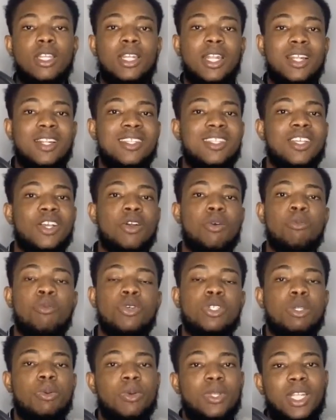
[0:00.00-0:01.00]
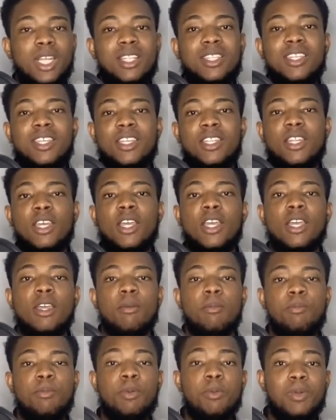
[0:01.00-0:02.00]
Now, the second most important thing
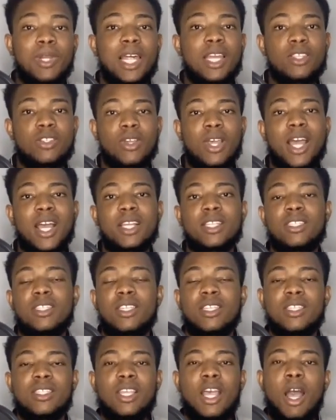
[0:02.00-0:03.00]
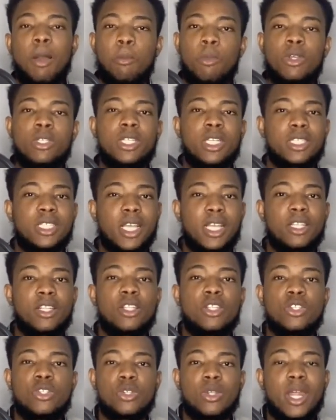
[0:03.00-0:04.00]
people like to ask is, how much
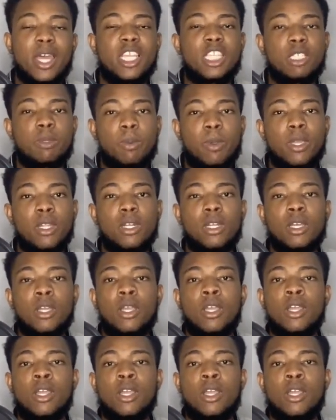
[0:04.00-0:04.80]
exactly should I spend?